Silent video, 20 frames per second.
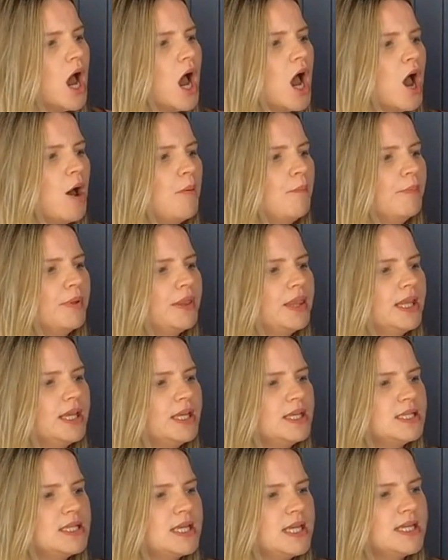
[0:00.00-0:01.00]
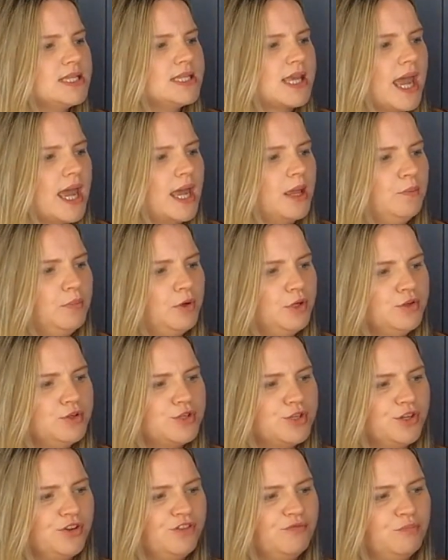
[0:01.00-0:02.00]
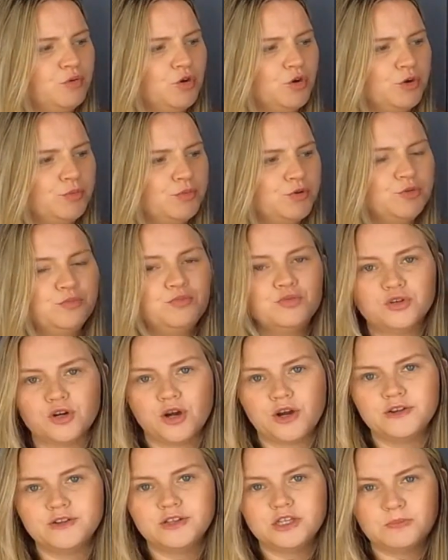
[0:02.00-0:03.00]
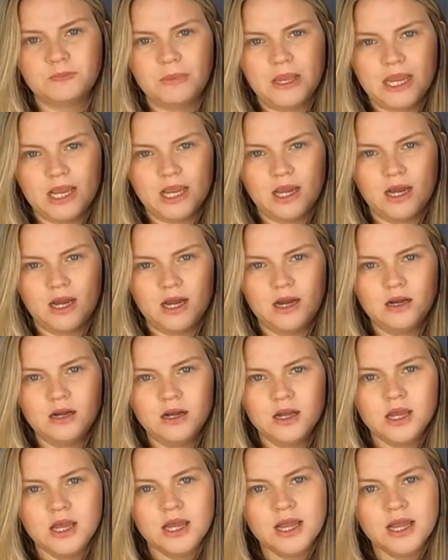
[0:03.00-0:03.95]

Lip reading: But this is a Bluetooth Portable Pro speaker.